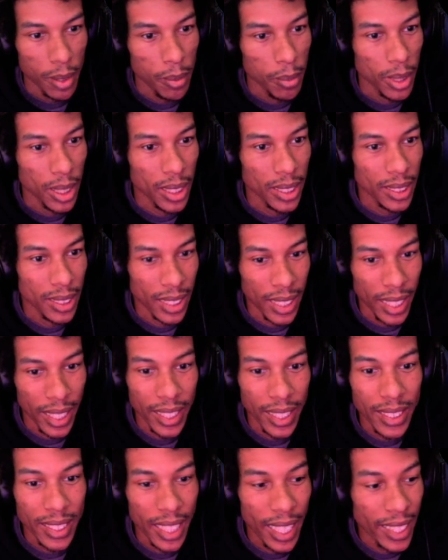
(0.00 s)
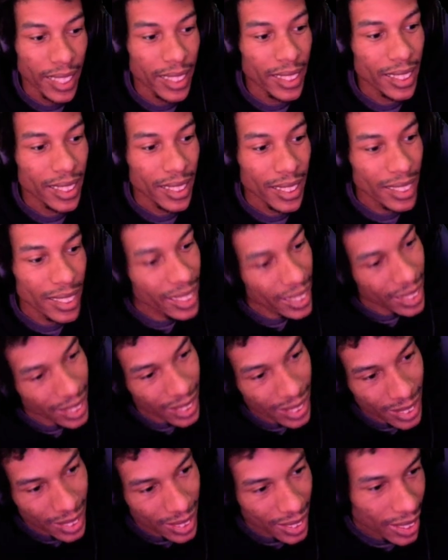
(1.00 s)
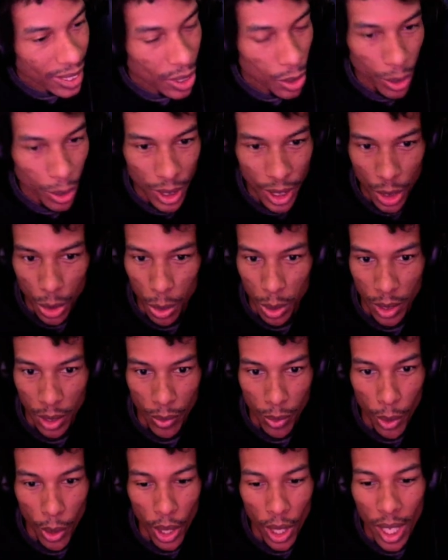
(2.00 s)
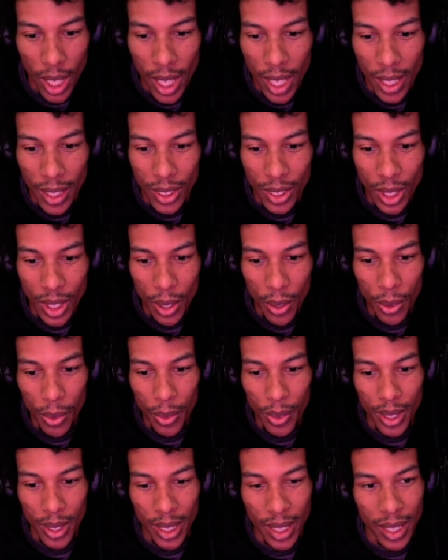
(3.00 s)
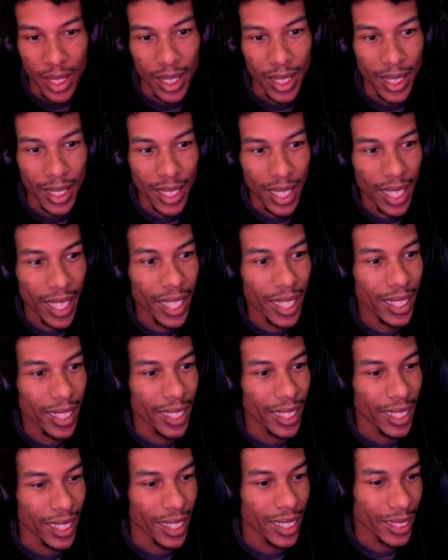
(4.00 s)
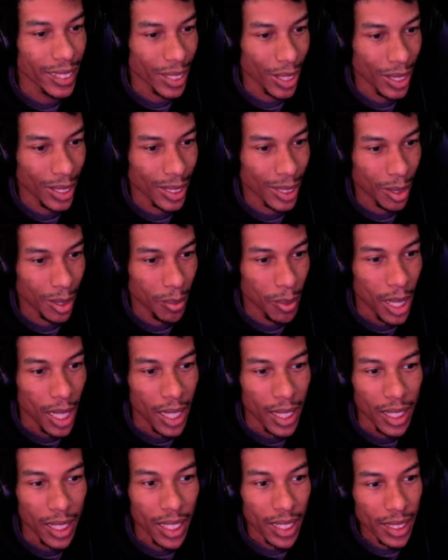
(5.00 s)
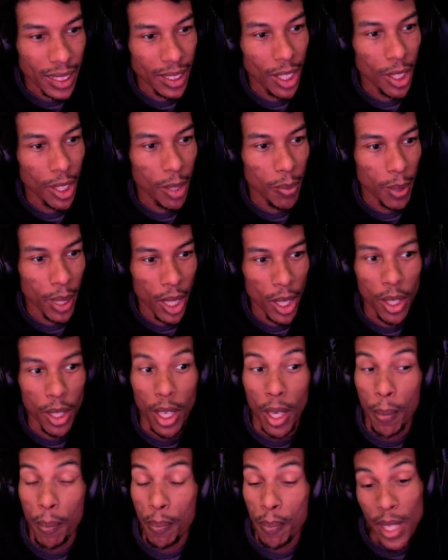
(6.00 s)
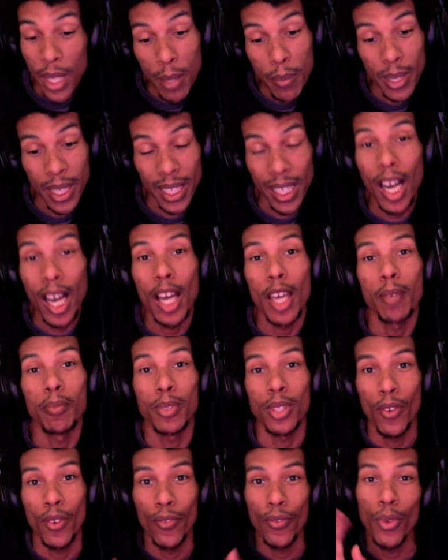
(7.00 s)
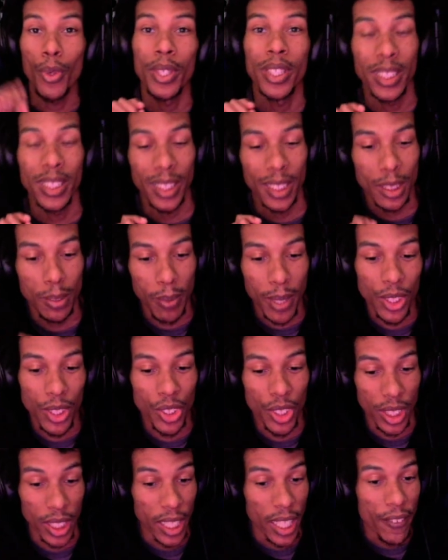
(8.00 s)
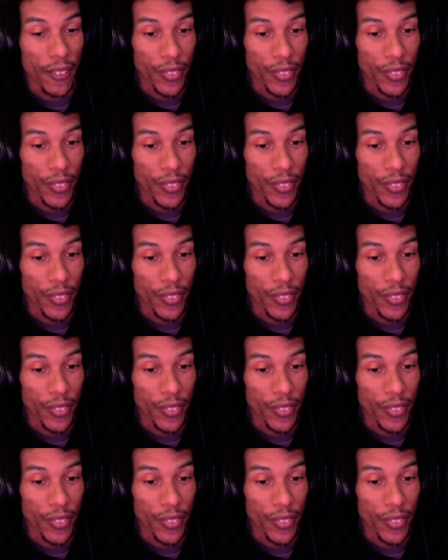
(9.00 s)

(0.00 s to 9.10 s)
Because today is 8/6/2024. So that is awesome. Let's talk about me being hyped for this expansion.